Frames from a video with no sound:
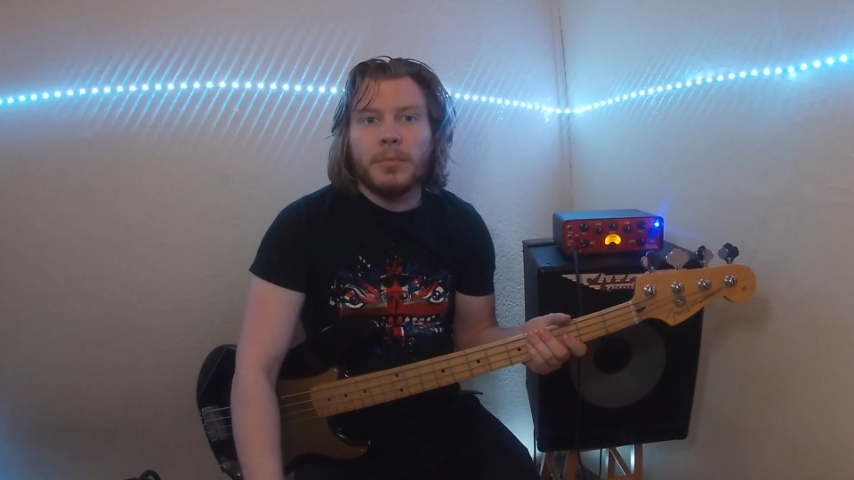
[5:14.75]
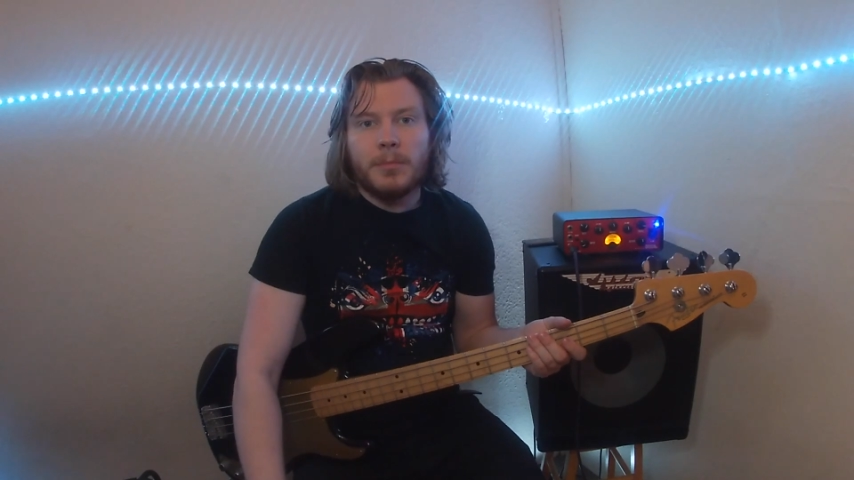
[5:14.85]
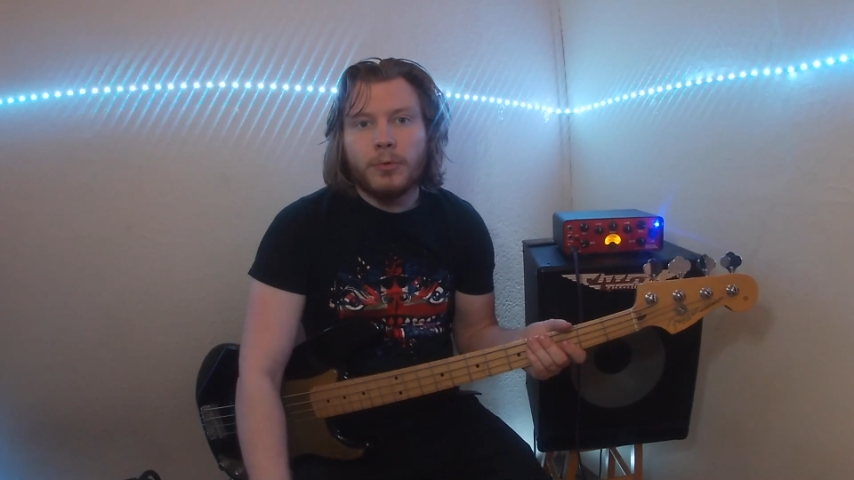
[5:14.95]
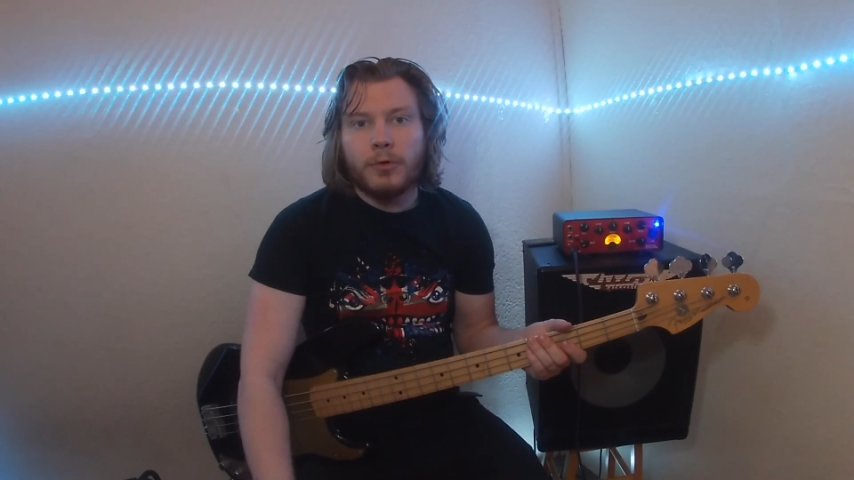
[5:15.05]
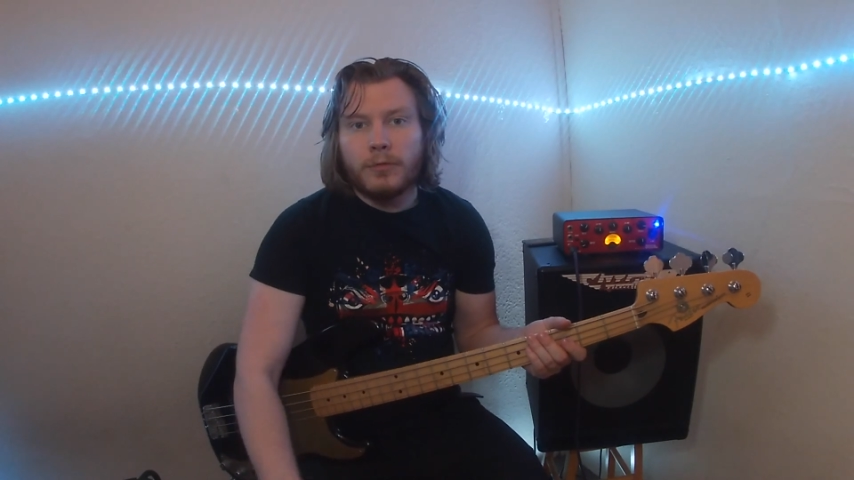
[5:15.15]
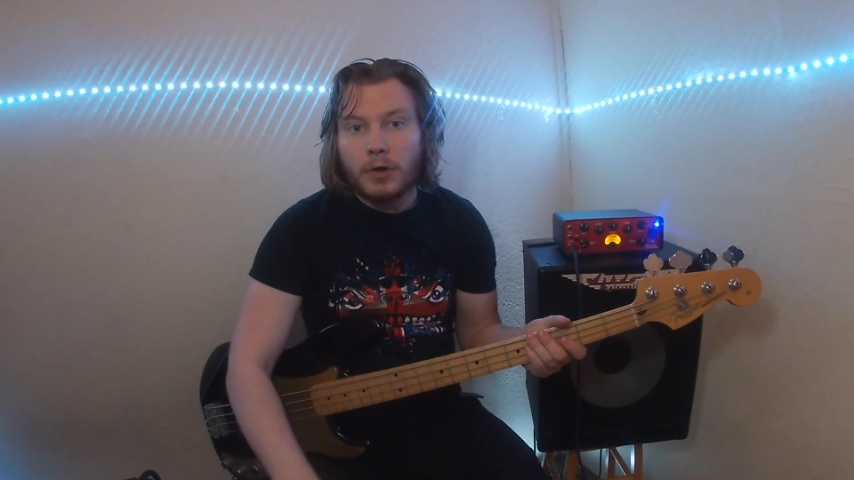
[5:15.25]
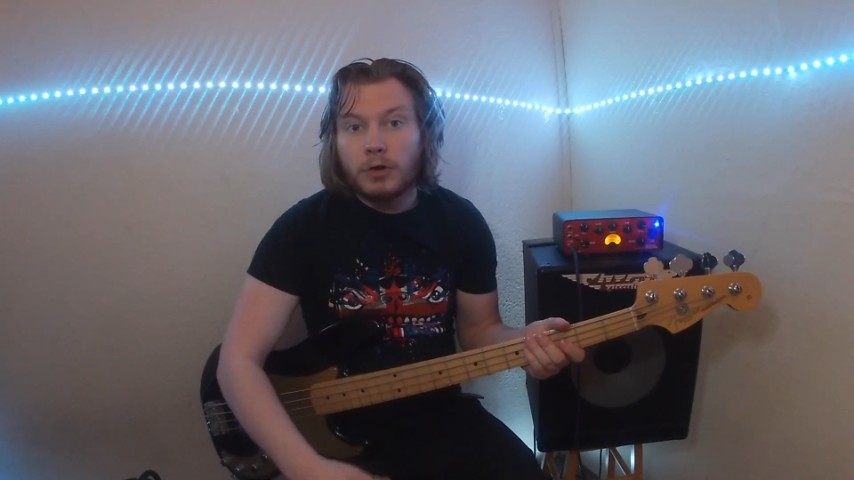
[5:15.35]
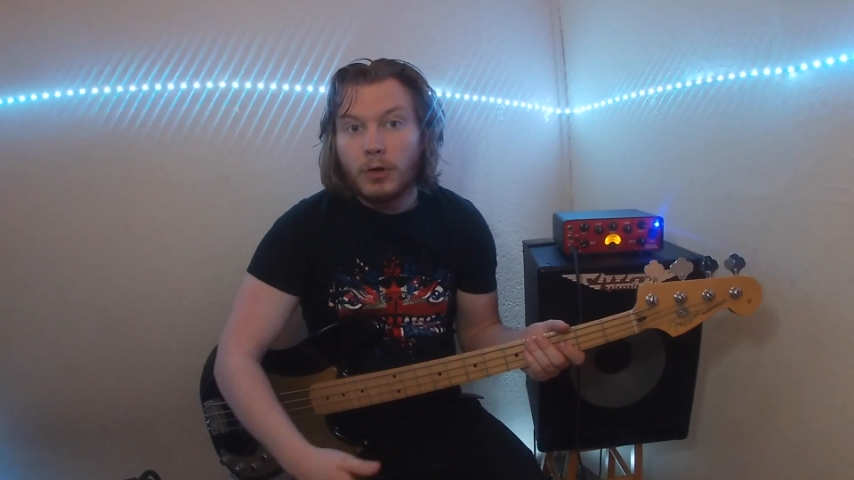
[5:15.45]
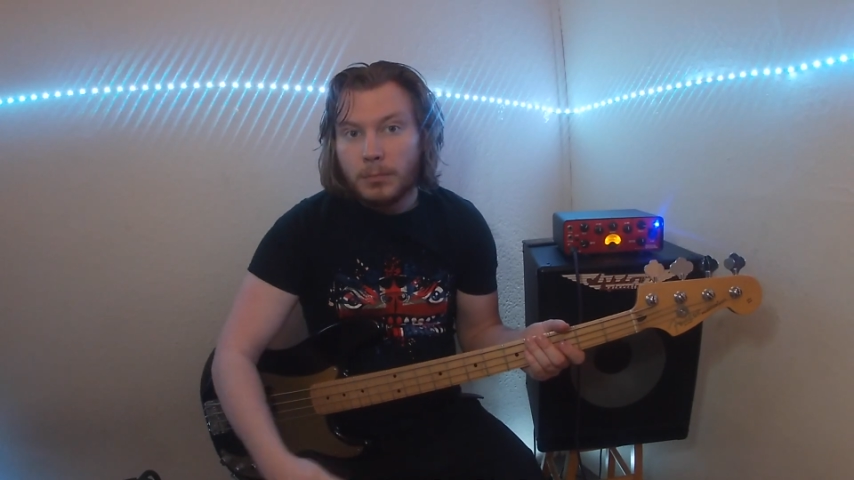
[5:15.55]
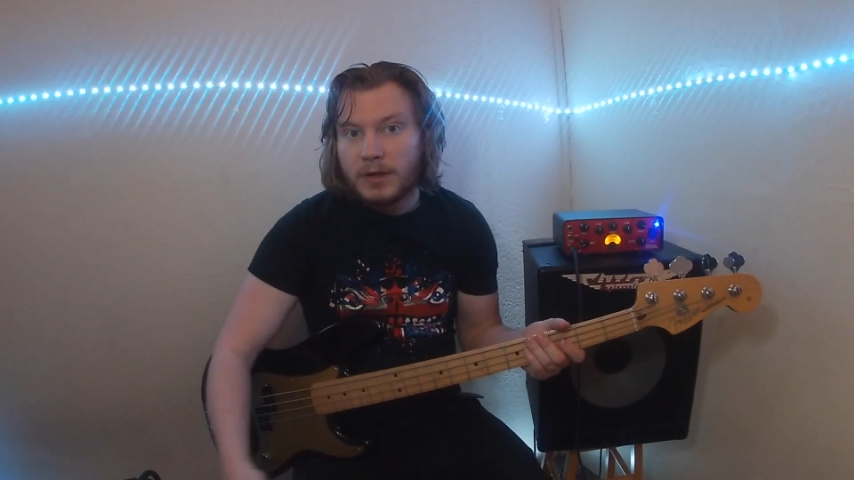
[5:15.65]
bit more of a
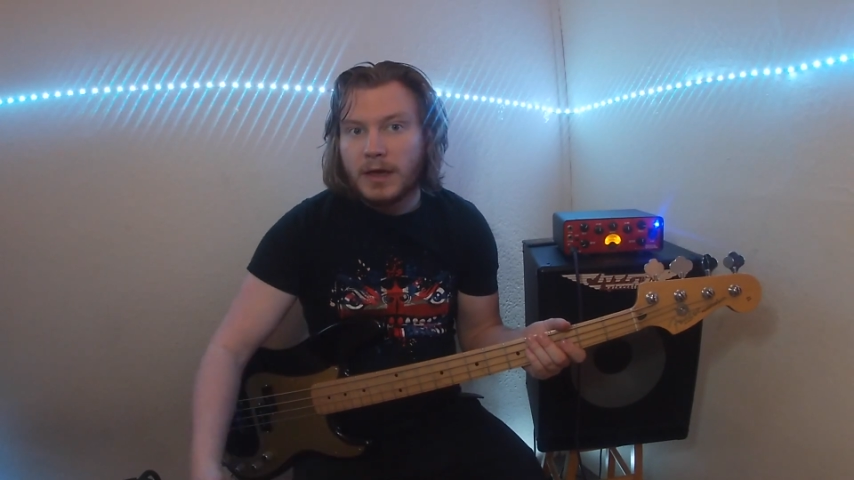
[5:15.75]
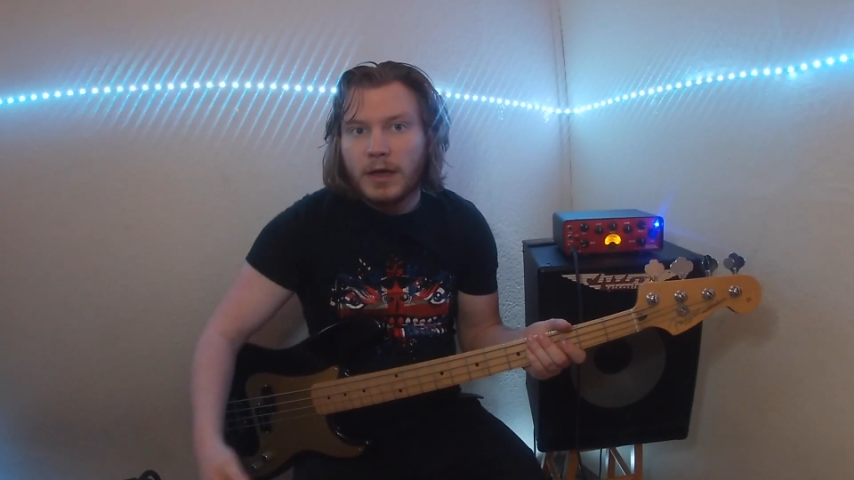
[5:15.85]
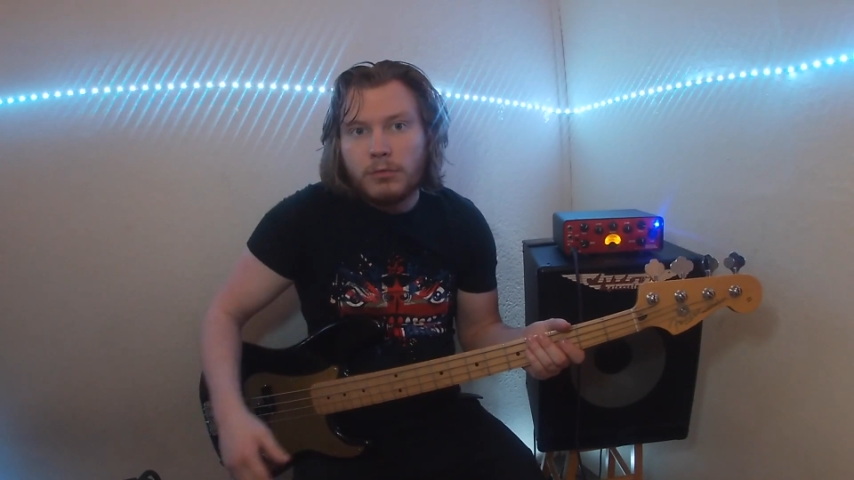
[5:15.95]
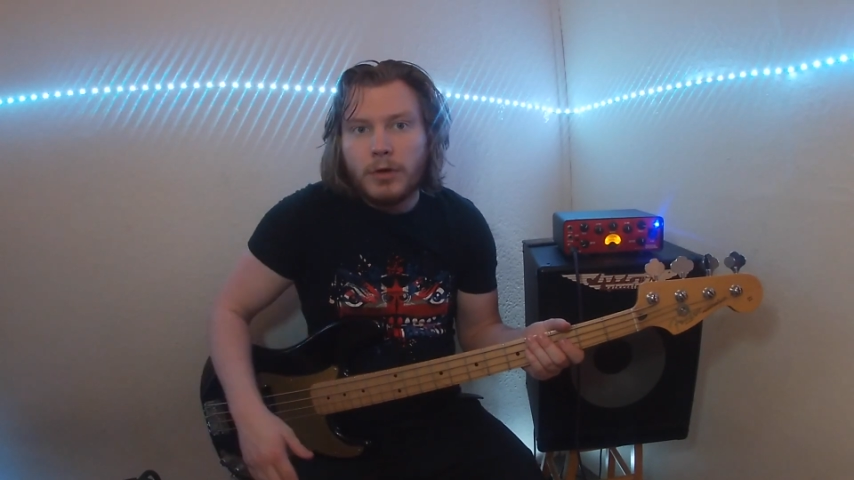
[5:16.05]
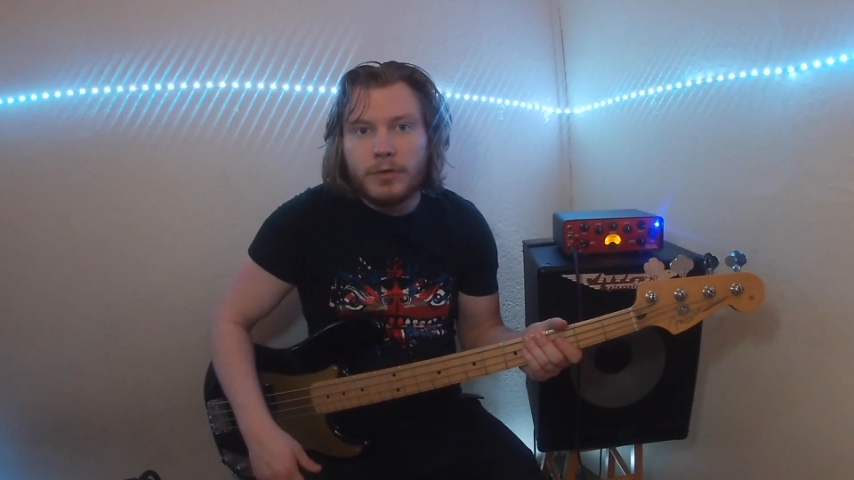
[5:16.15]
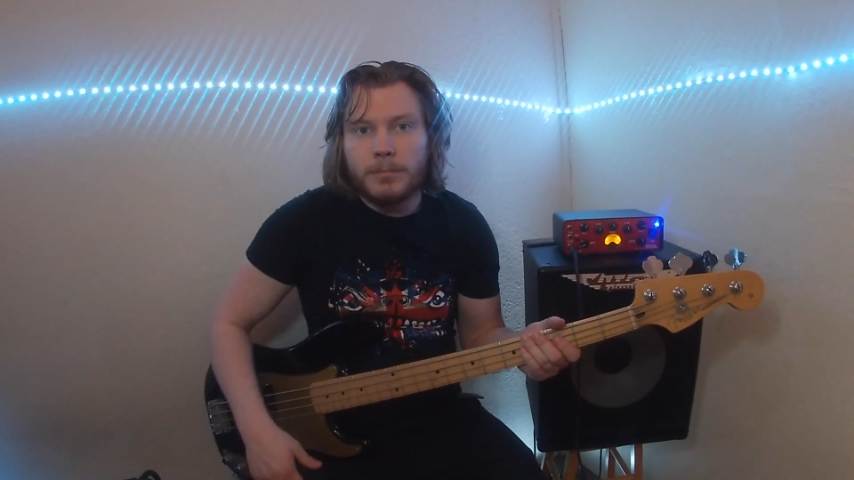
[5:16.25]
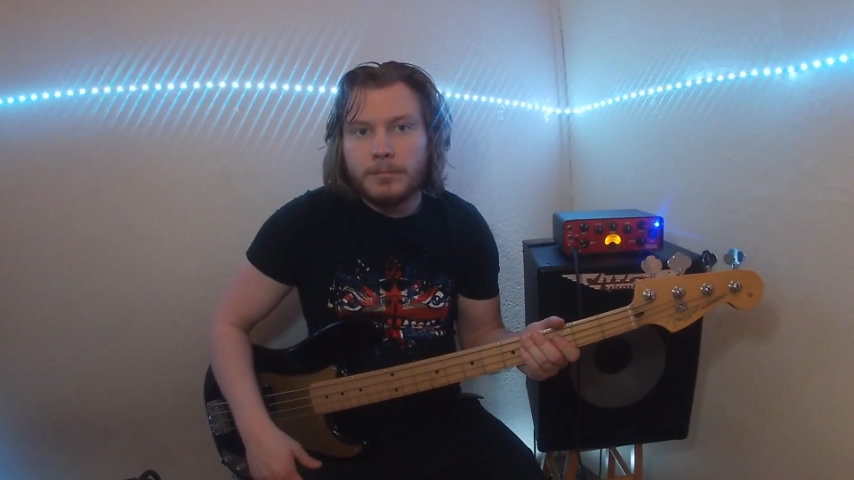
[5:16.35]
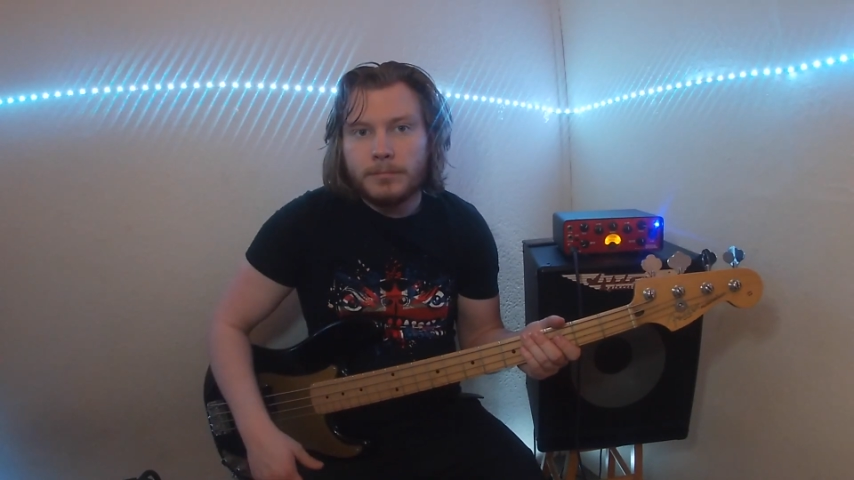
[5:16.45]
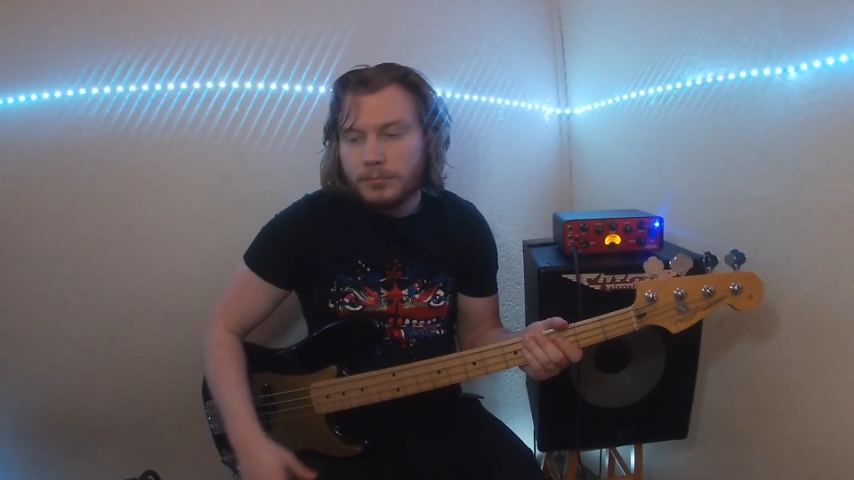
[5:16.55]
complicated rhythm.